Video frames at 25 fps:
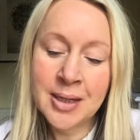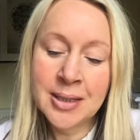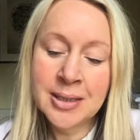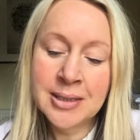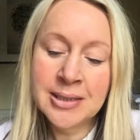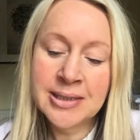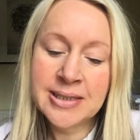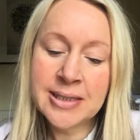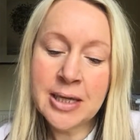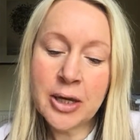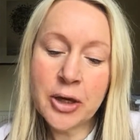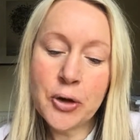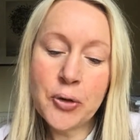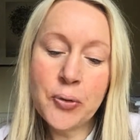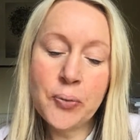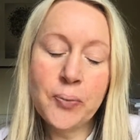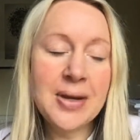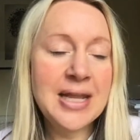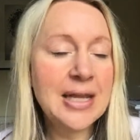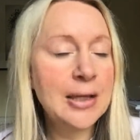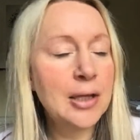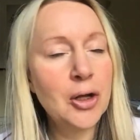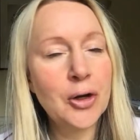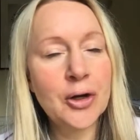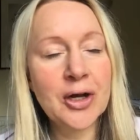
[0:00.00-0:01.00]
So
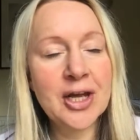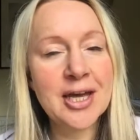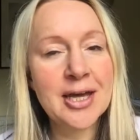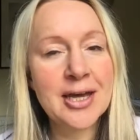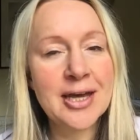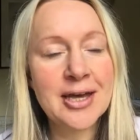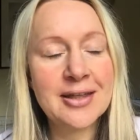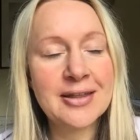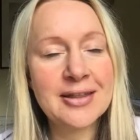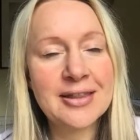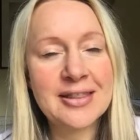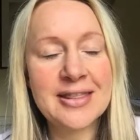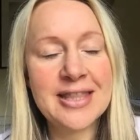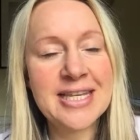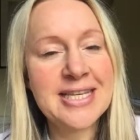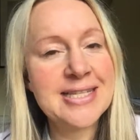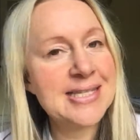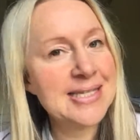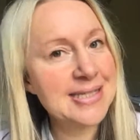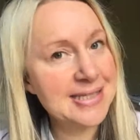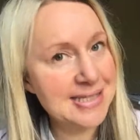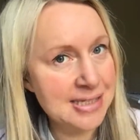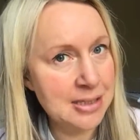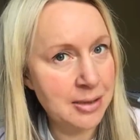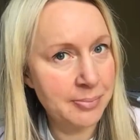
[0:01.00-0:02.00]
we look at these
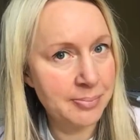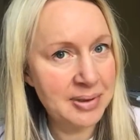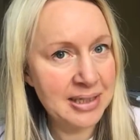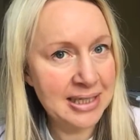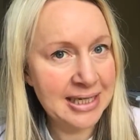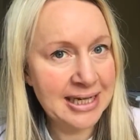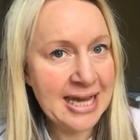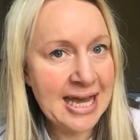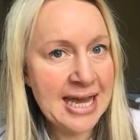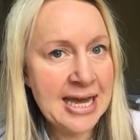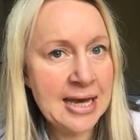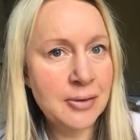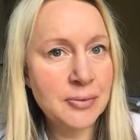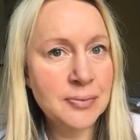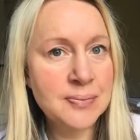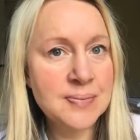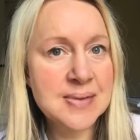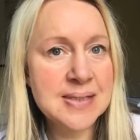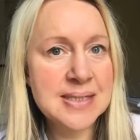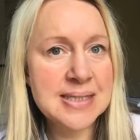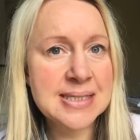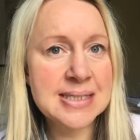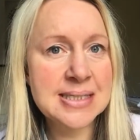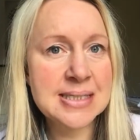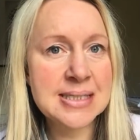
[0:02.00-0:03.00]
example
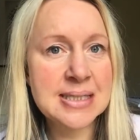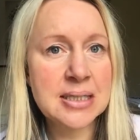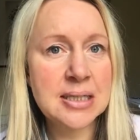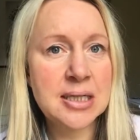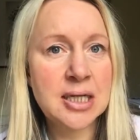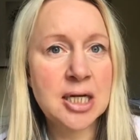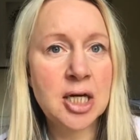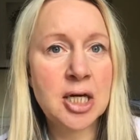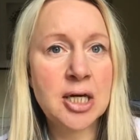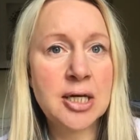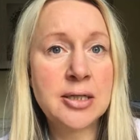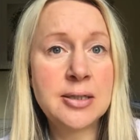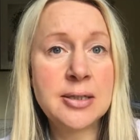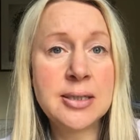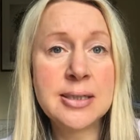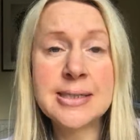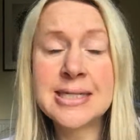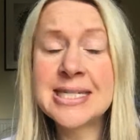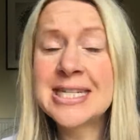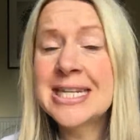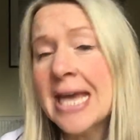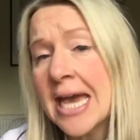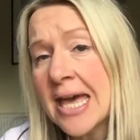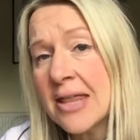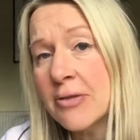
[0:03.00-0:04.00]
accounts and
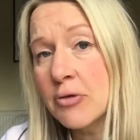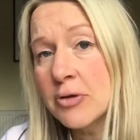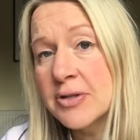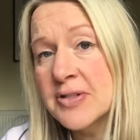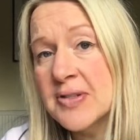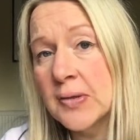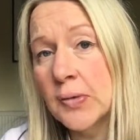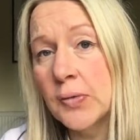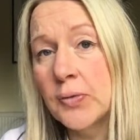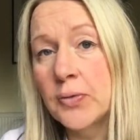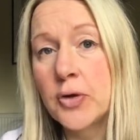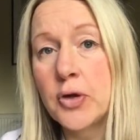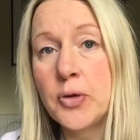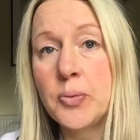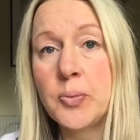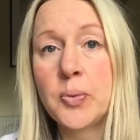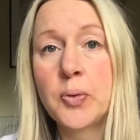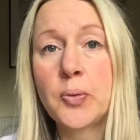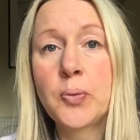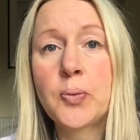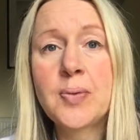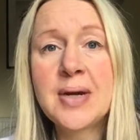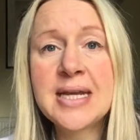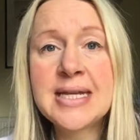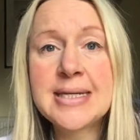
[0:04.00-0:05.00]
together as a group,
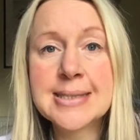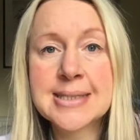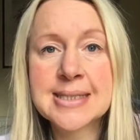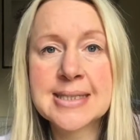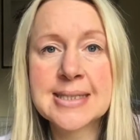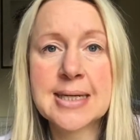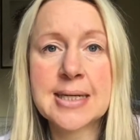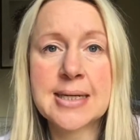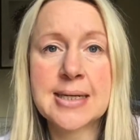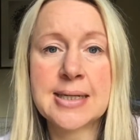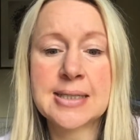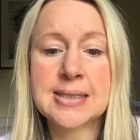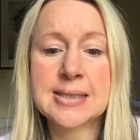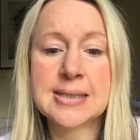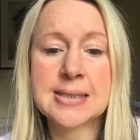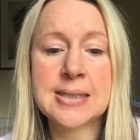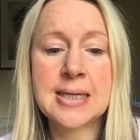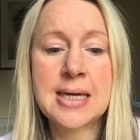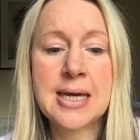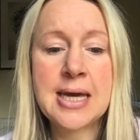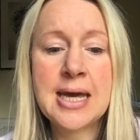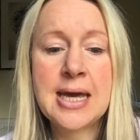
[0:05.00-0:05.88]
we discuss